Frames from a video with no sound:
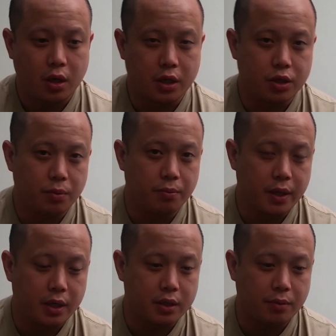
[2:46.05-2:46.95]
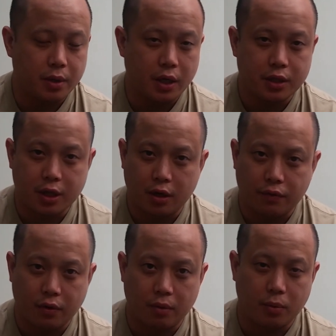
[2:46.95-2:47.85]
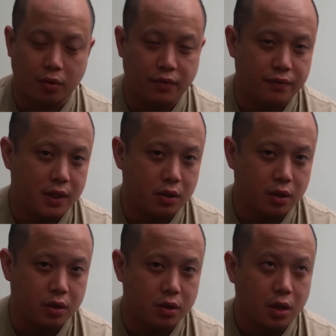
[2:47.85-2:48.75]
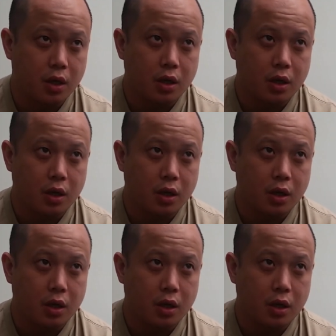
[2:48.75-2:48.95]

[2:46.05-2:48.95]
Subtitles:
As human beings, I've been an educator for more than 15 years.